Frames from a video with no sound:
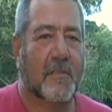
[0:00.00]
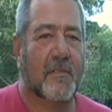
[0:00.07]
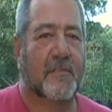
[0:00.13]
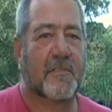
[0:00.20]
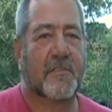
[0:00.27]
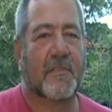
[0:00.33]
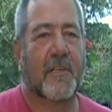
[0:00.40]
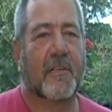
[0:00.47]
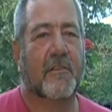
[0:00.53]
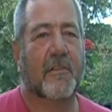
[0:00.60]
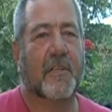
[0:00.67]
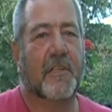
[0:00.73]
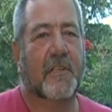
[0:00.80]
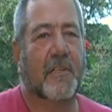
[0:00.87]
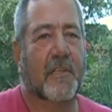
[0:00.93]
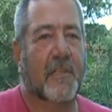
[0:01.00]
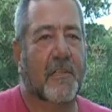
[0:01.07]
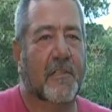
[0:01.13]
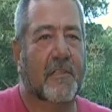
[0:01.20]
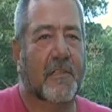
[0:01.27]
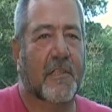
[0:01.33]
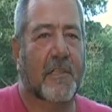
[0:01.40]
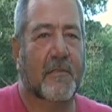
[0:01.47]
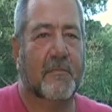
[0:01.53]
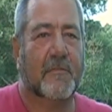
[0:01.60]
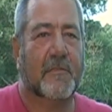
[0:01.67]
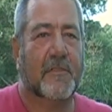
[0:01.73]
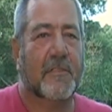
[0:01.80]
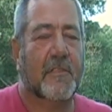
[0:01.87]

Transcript: stuttering